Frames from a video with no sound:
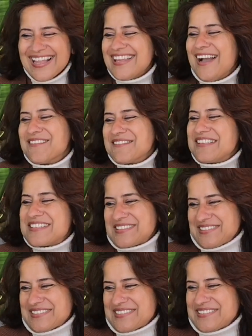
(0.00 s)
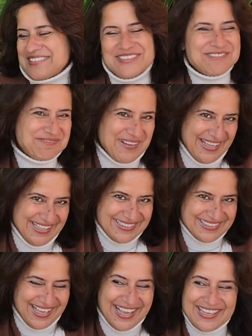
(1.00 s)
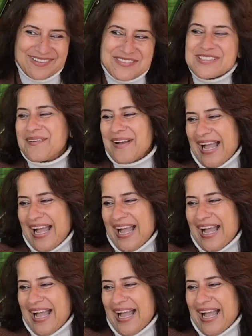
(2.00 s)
That would be so cool. But I am so